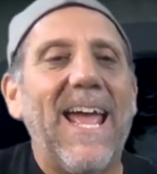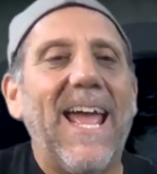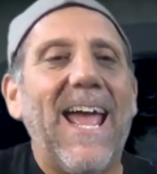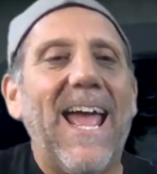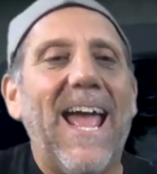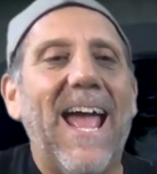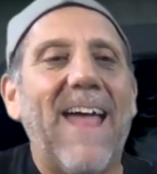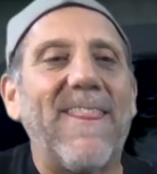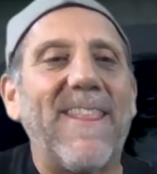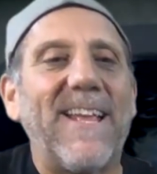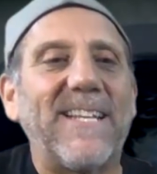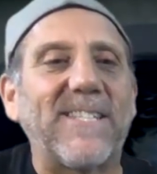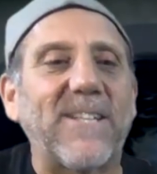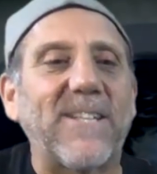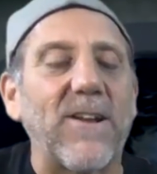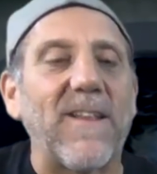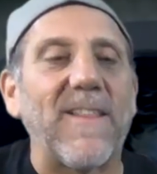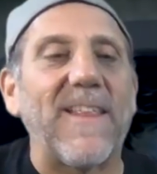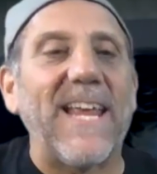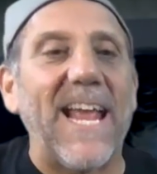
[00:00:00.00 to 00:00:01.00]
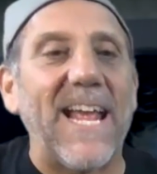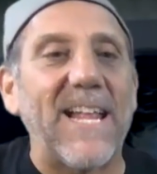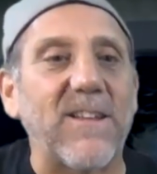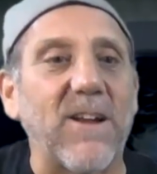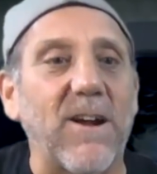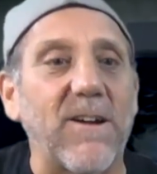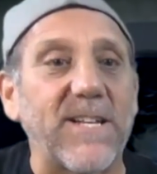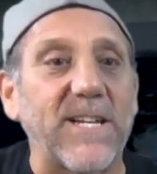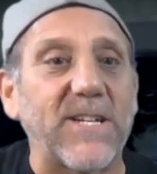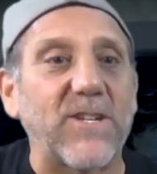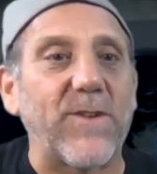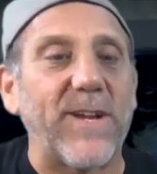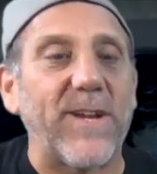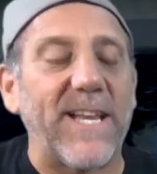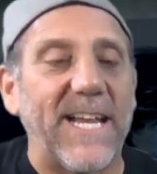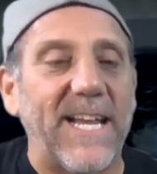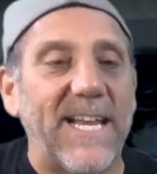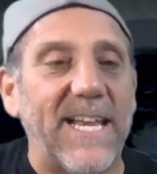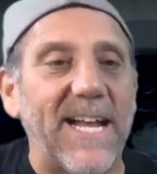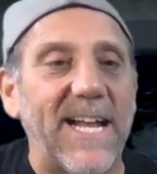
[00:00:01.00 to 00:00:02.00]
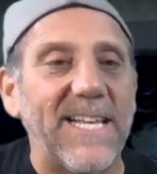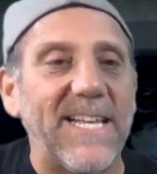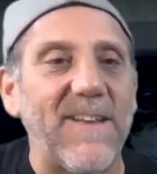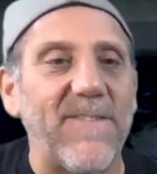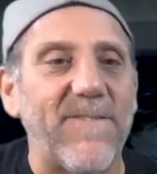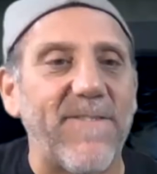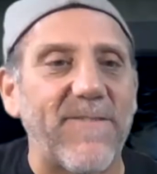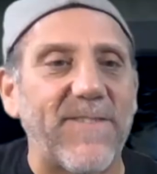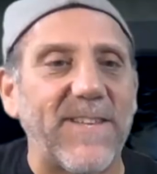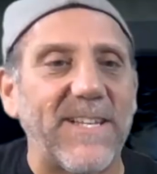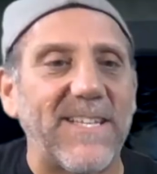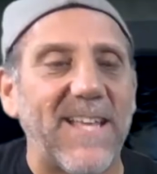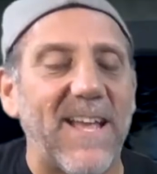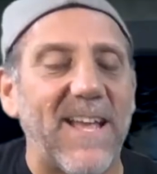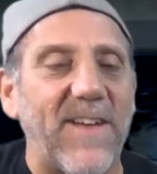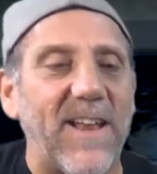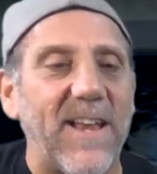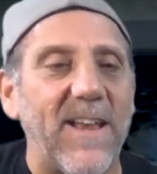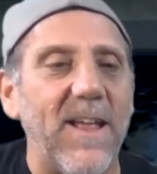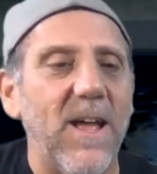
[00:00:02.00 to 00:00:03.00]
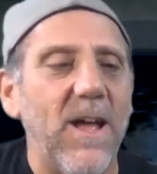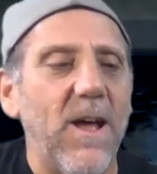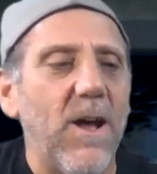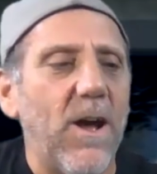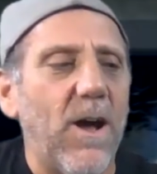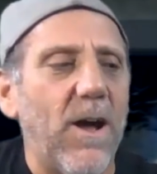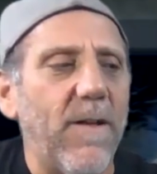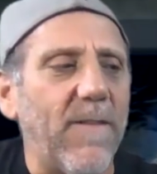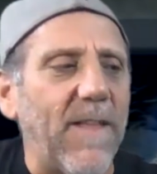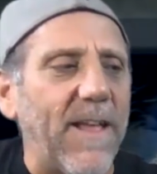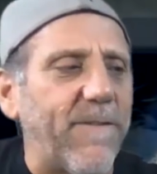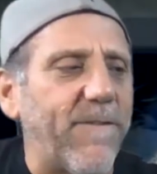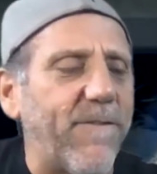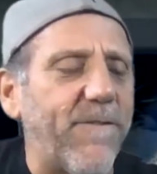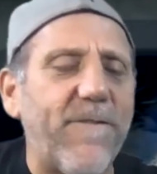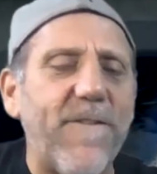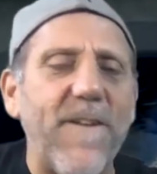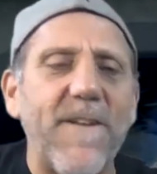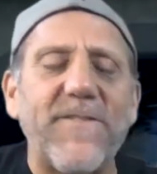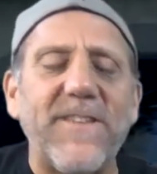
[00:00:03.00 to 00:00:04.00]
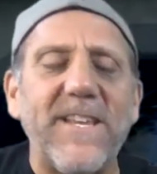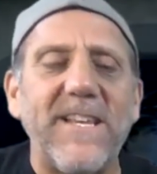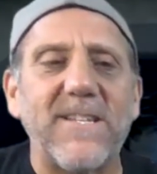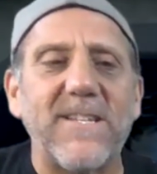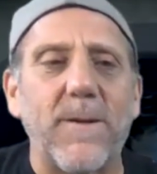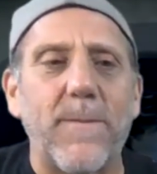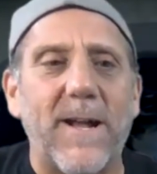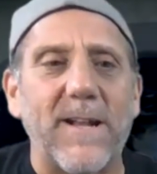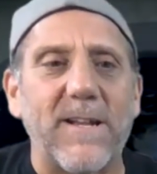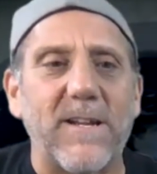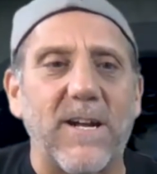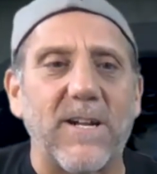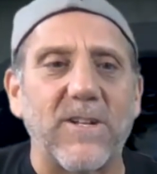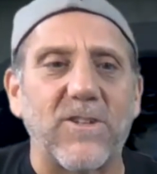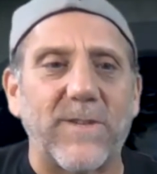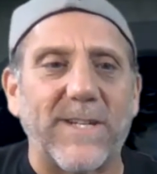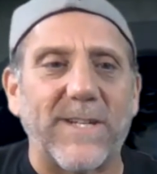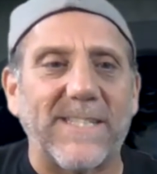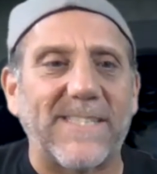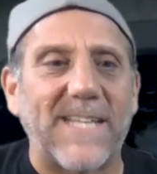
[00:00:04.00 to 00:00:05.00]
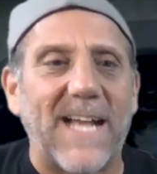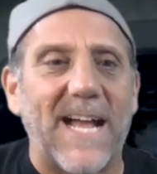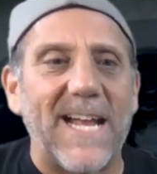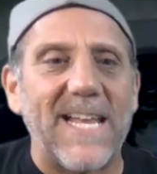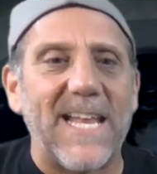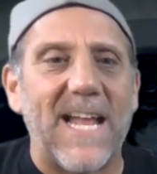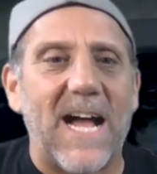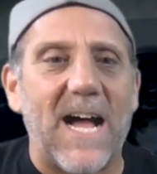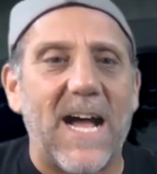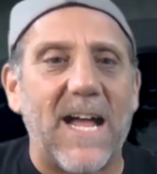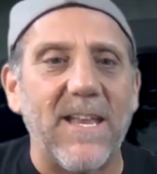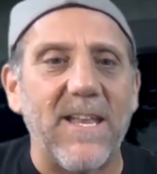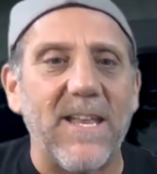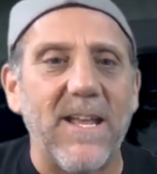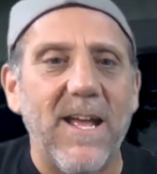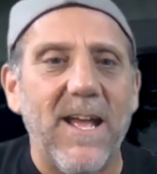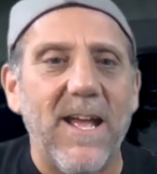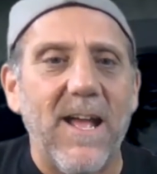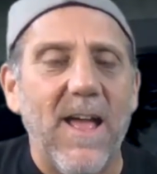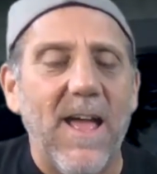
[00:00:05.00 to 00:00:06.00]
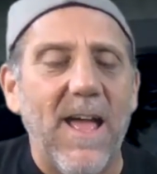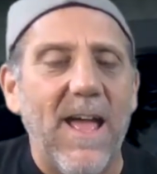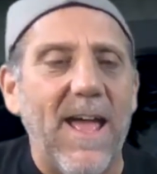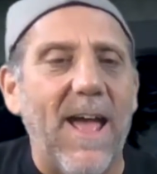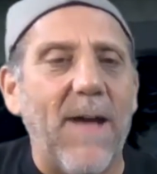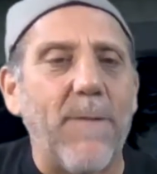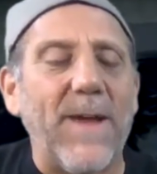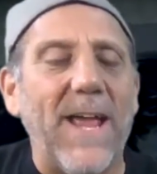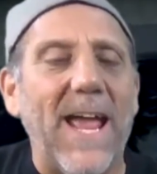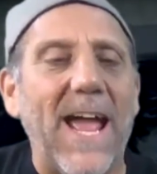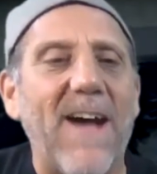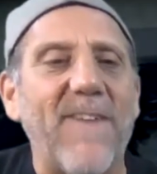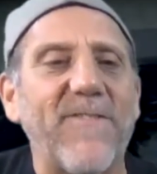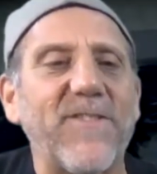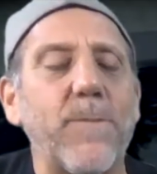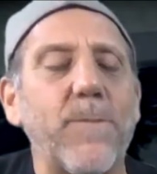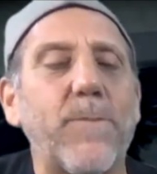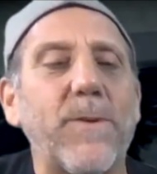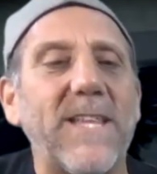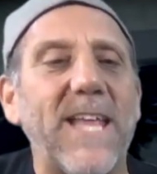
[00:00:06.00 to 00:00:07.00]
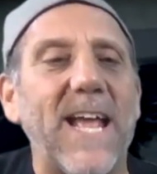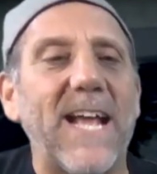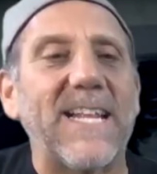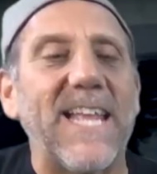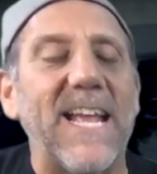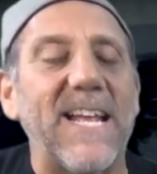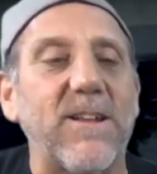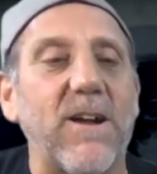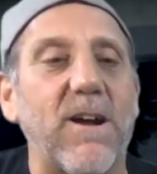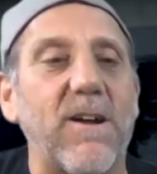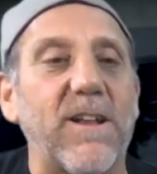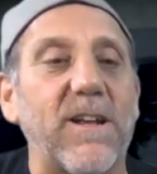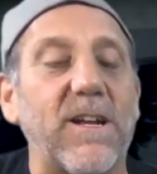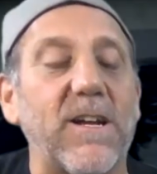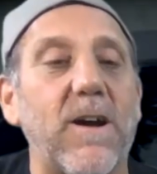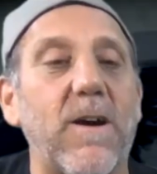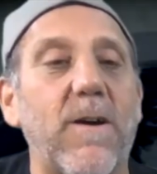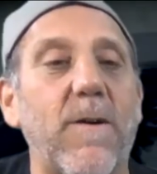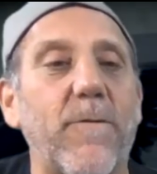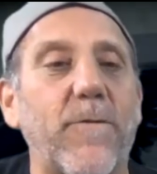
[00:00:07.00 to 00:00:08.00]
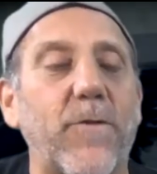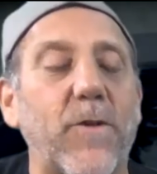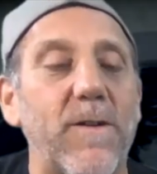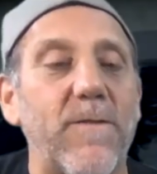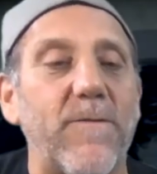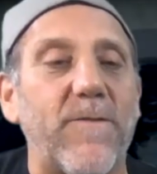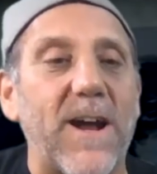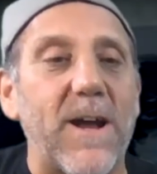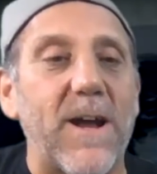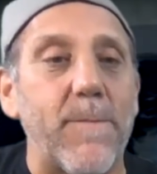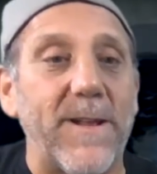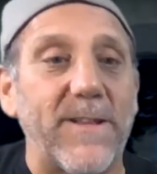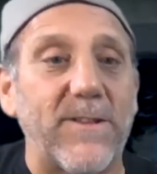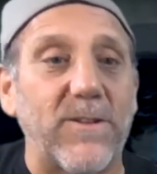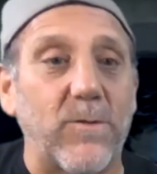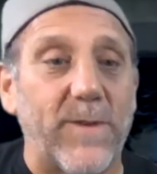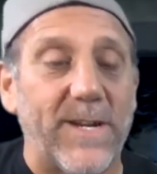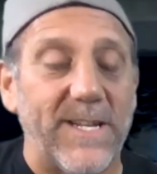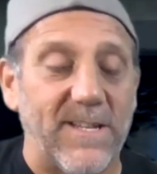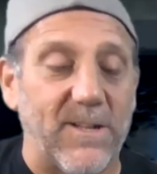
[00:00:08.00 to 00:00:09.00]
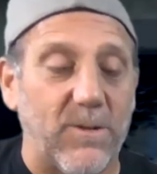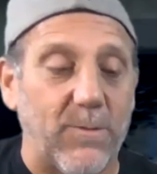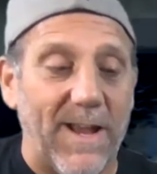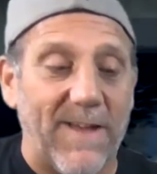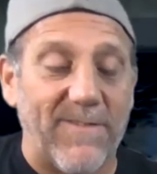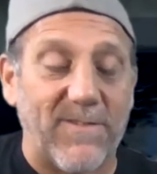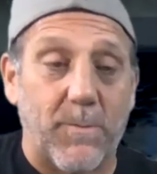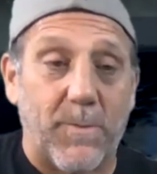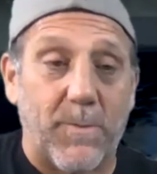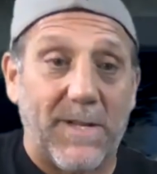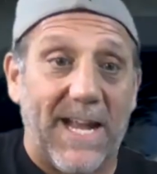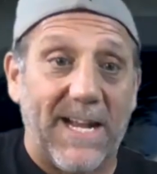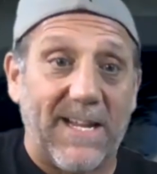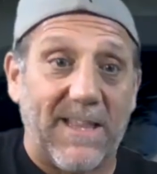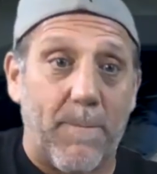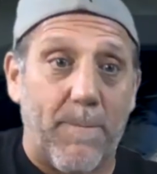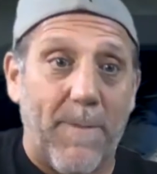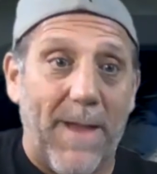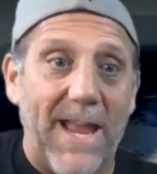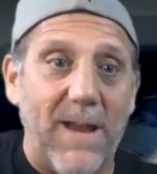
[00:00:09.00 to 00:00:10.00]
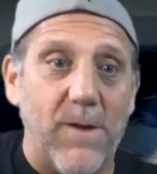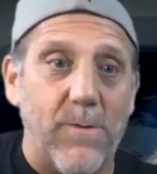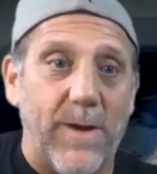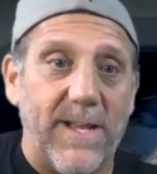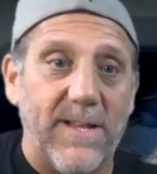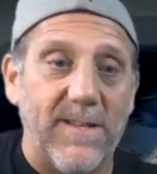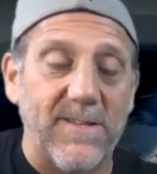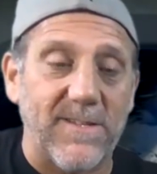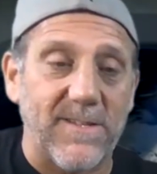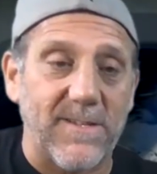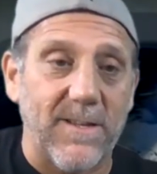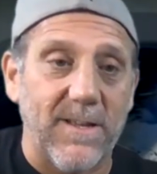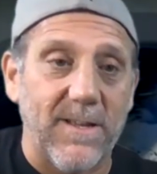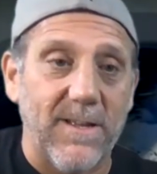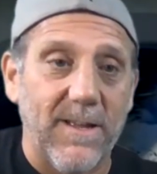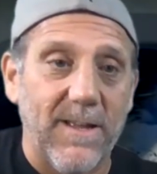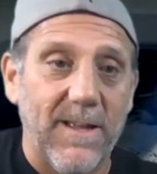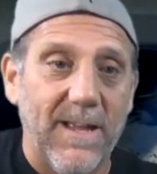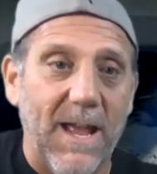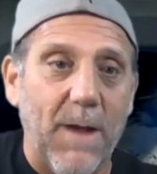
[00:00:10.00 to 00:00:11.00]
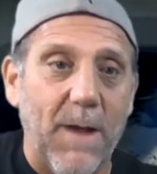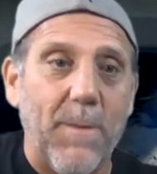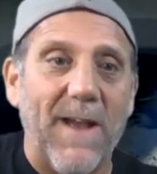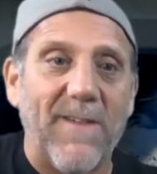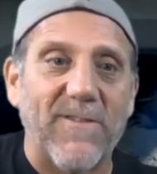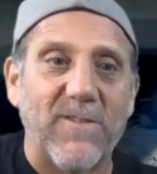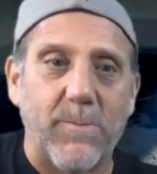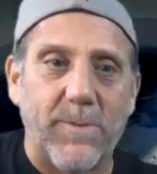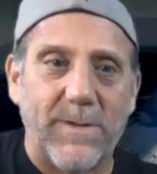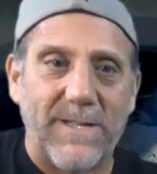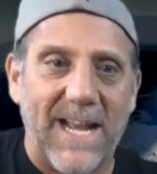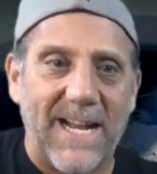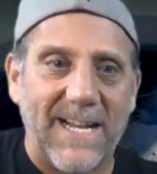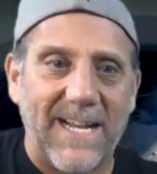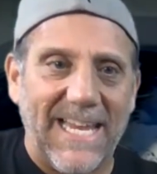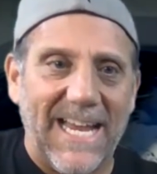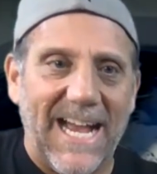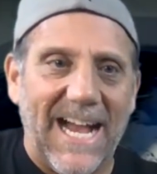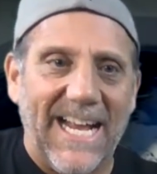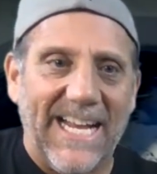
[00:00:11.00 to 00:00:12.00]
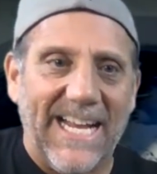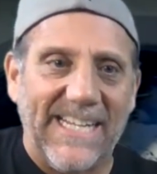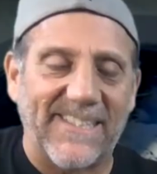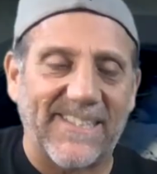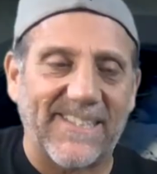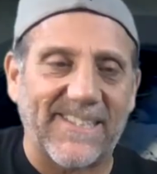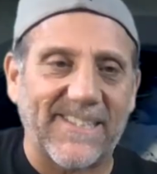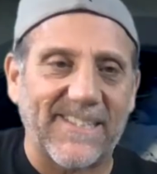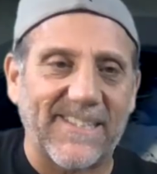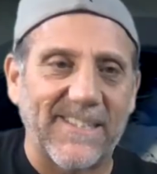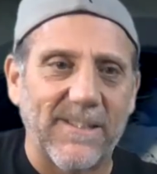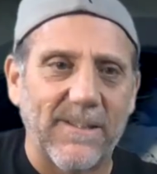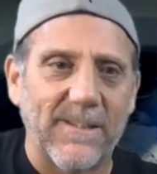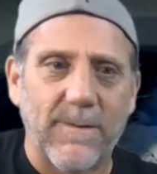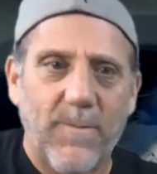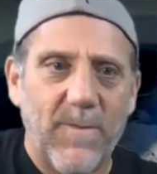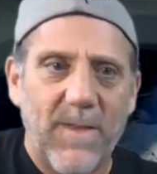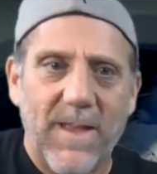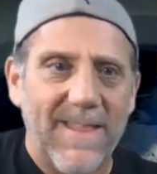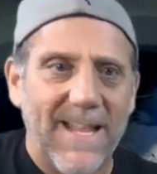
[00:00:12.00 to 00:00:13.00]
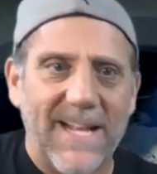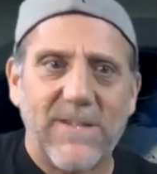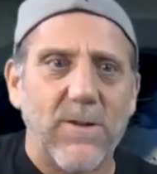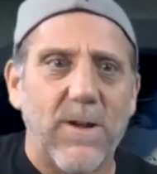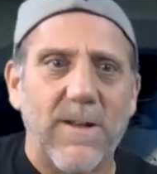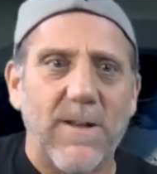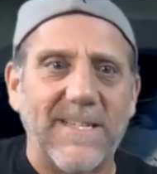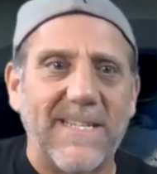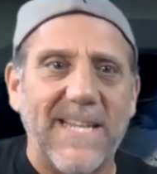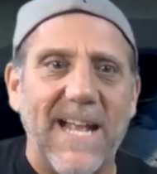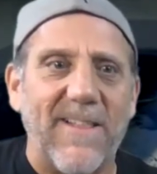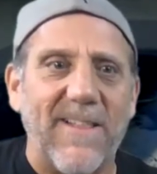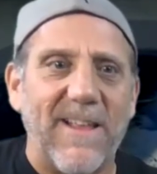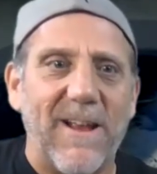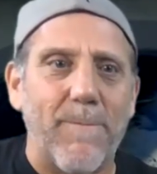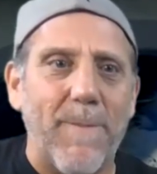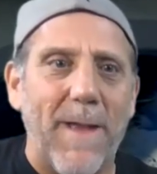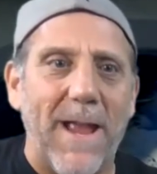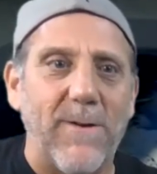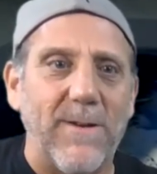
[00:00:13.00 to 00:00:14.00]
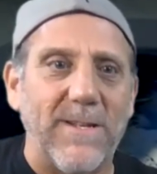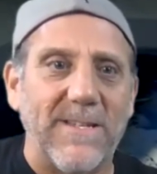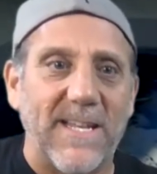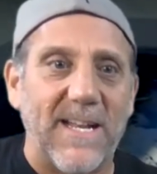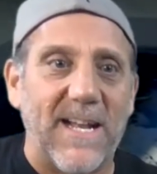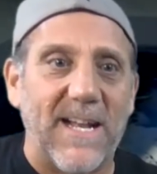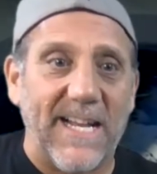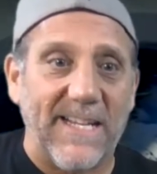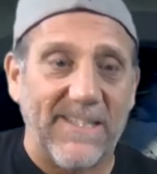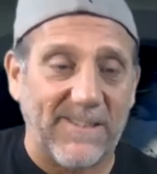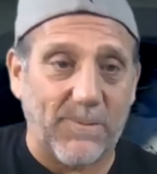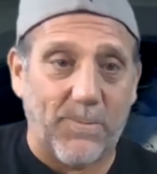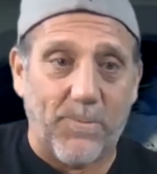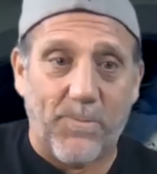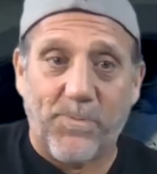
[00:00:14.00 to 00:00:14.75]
and they started the Antarctic Treaty in 1957. Like 50 some odd countries signed on, and we have to protect Antarctica for environmental reasons. We have to protect the penguins and we have to protect the ice. That's all that's down there, penguins and ice.